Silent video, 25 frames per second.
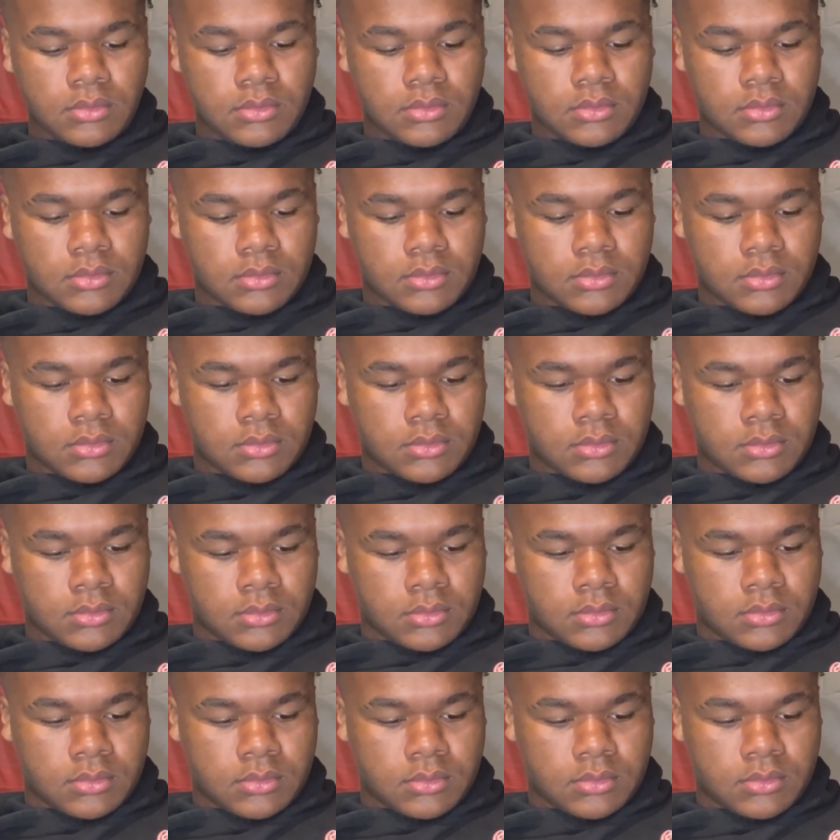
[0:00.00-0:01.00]

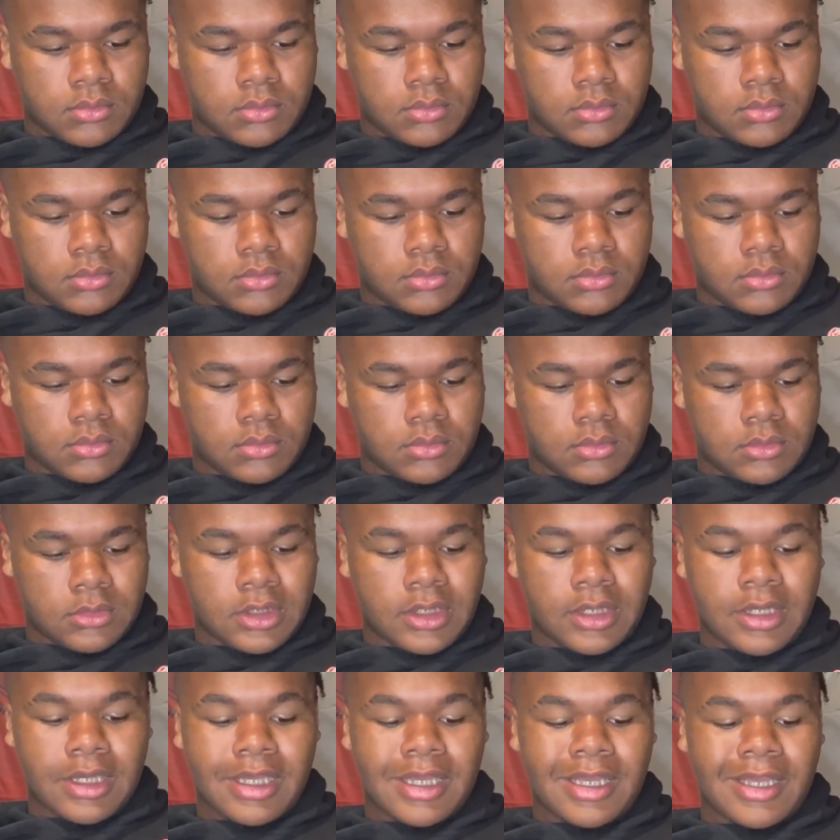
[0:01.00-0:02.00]
Mm.
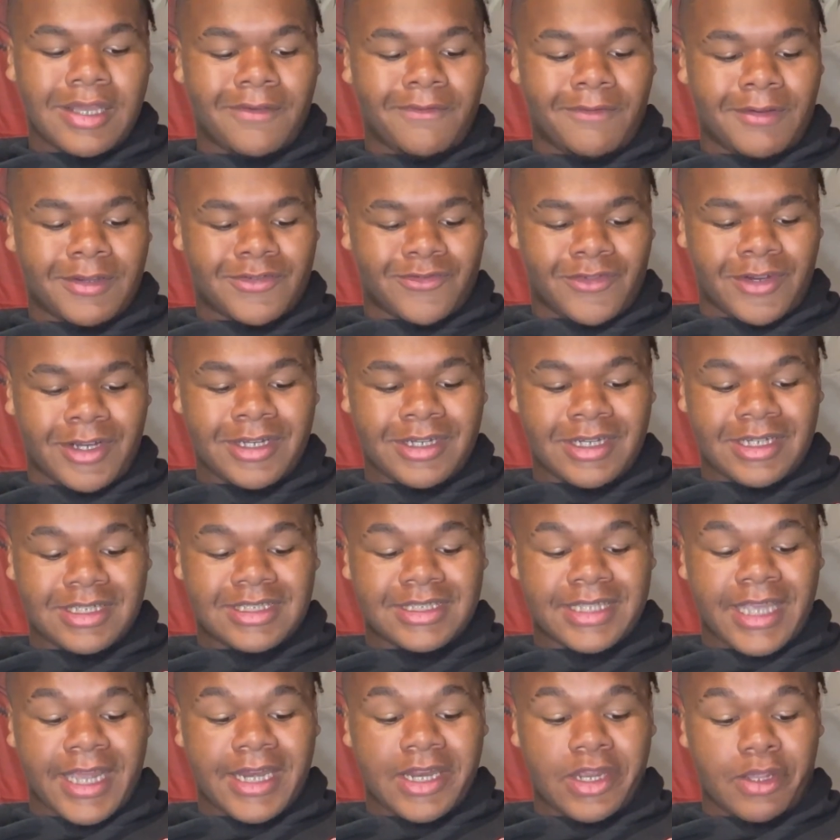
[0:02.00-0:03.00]
Was running the
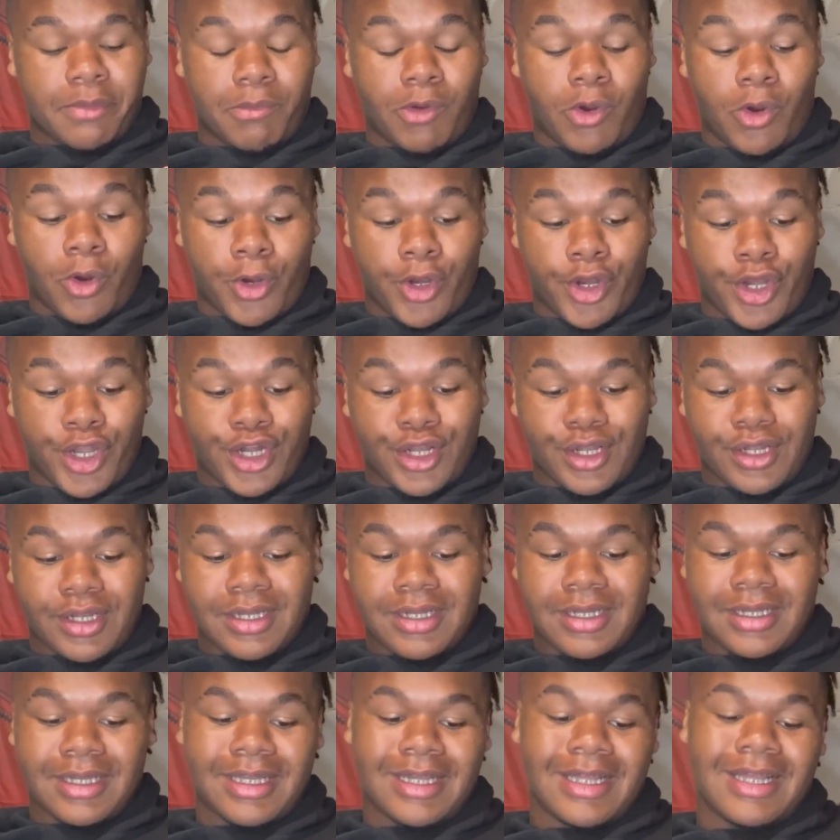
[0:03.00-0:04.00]
stadium hard.
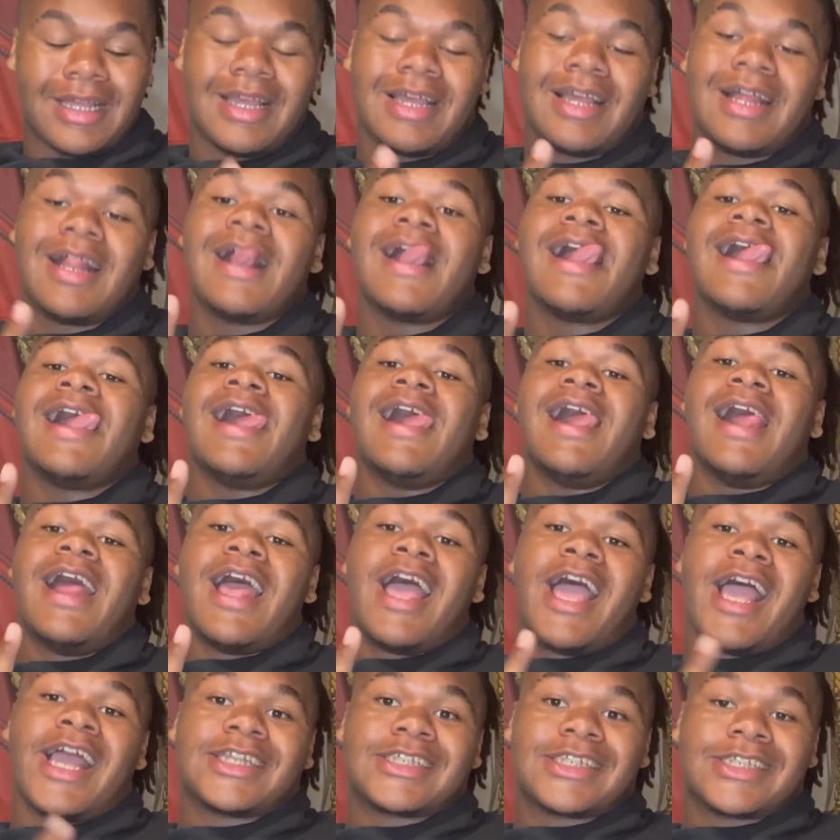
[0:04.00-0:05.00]

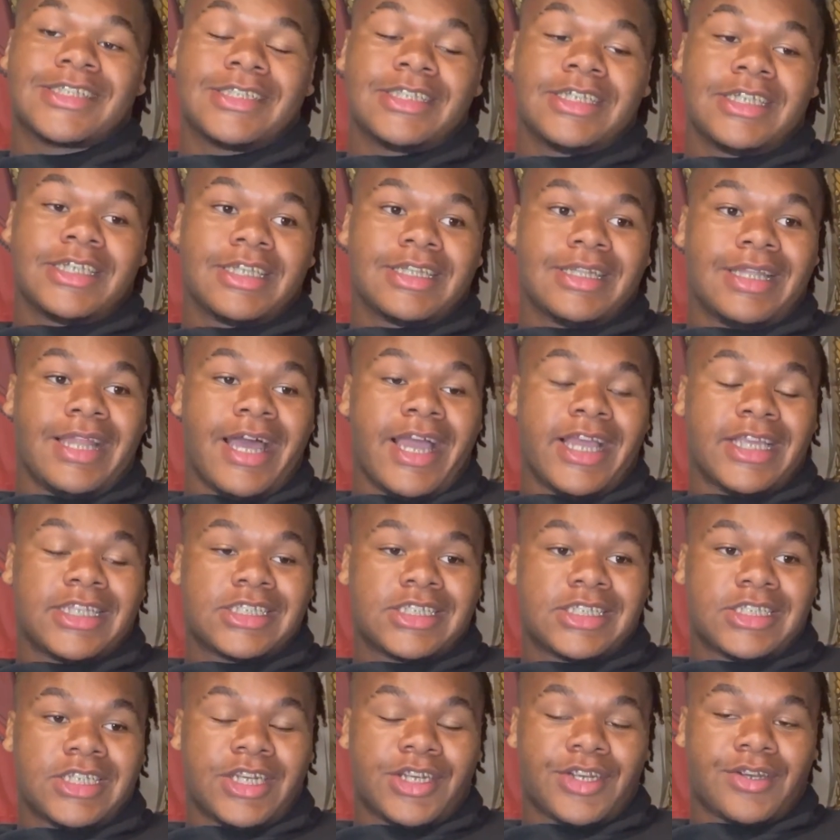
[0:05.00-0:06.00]
Actually,
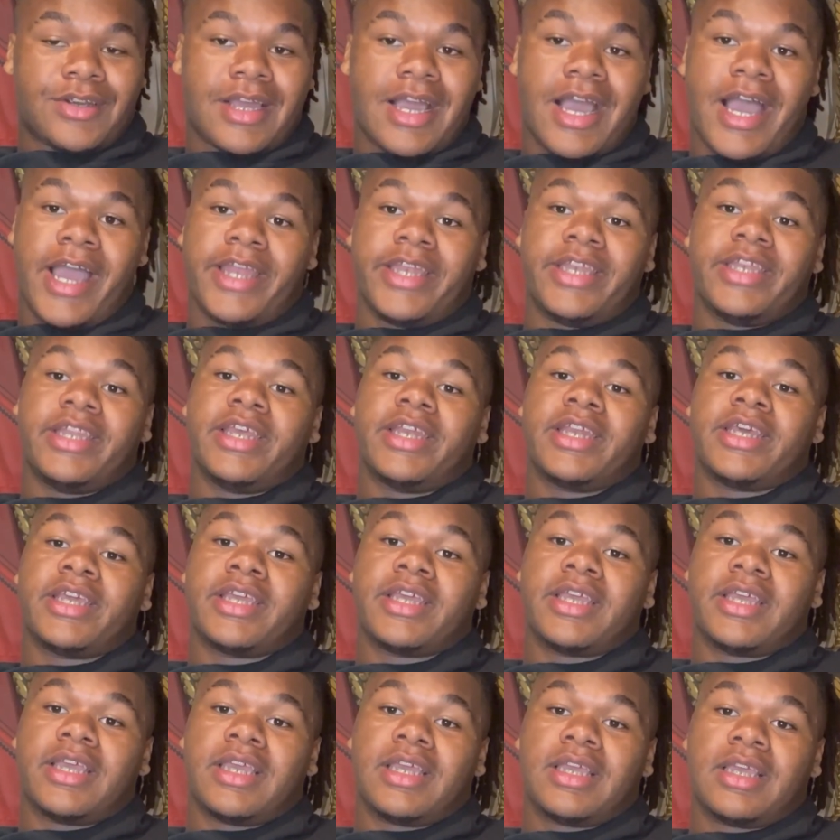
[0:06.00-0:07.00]
last year I didn't
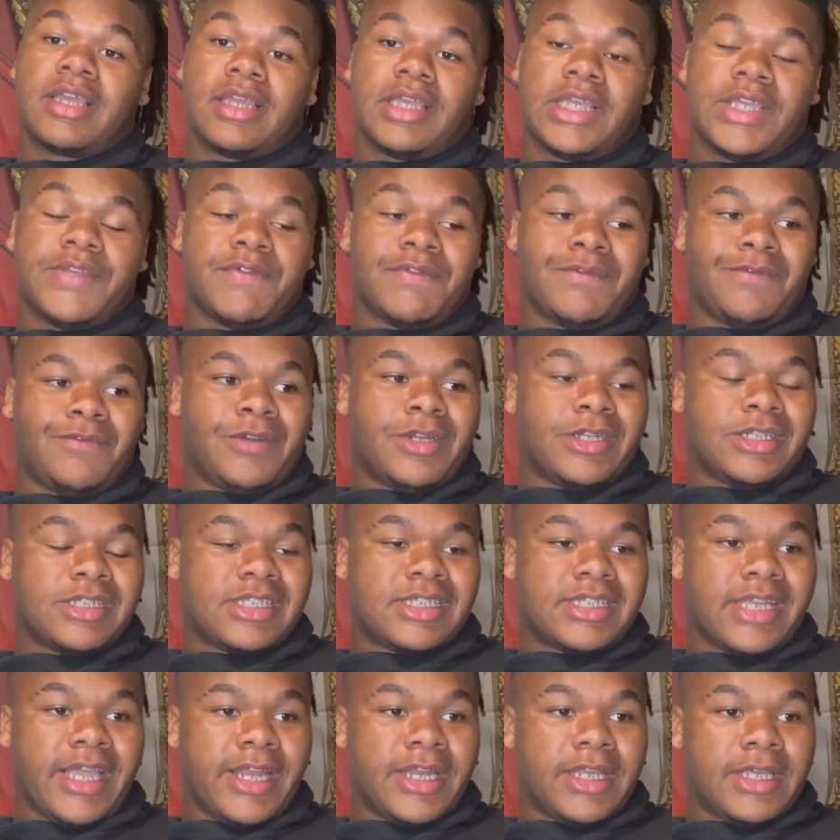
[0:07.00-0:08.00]
even run the
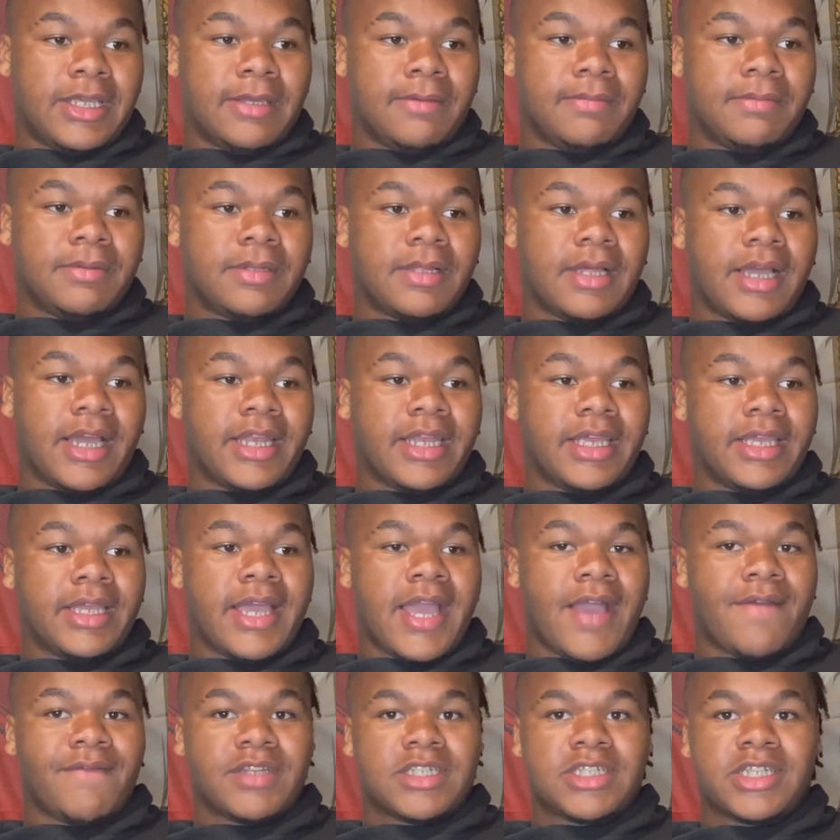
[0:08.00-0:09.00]
stadium. I didn't
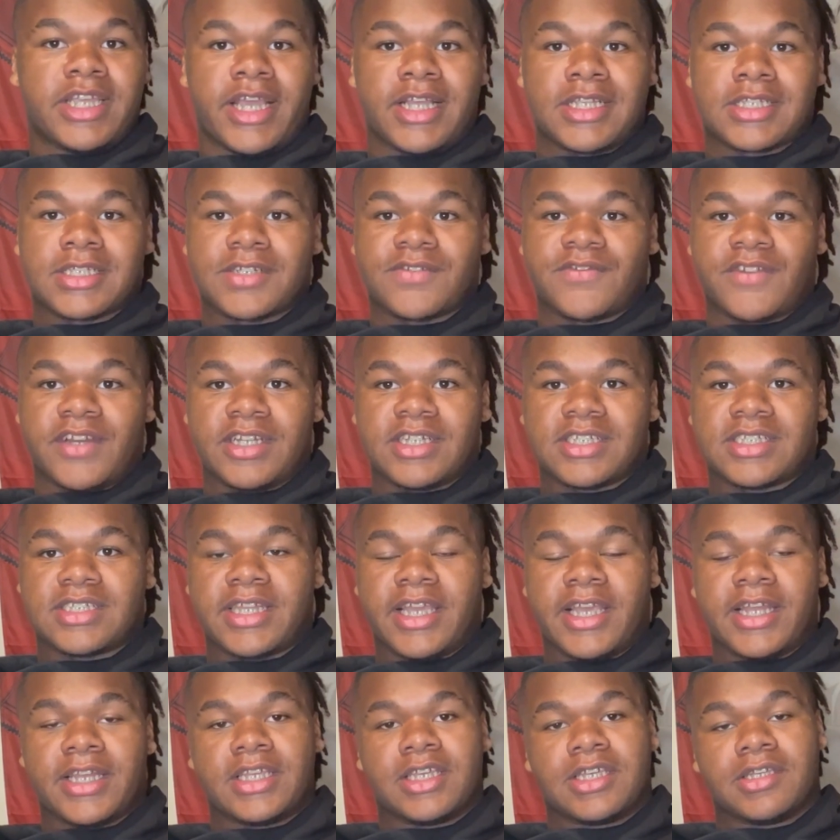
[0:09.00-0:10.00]
have a chance to run the
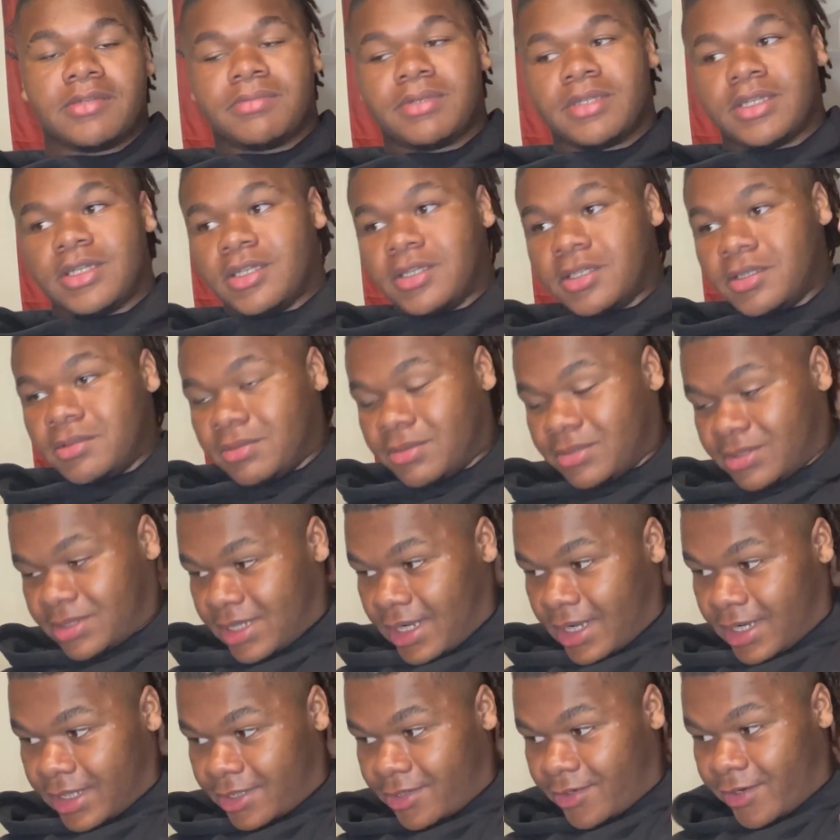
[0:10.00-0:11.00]
stadium. Um, it was
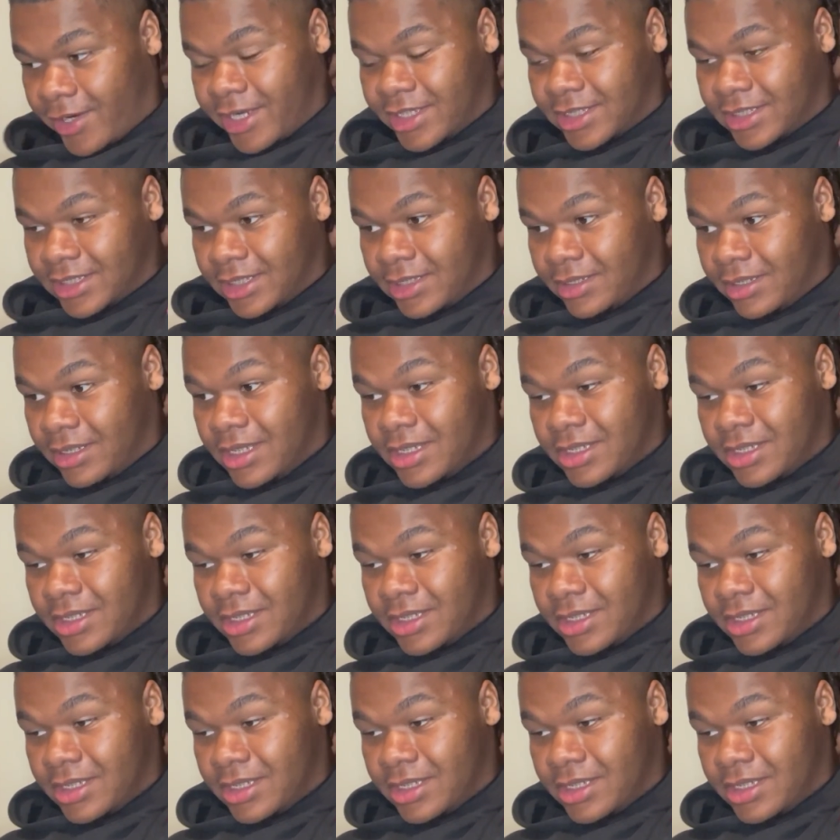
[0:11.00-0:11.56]
kind of crazy.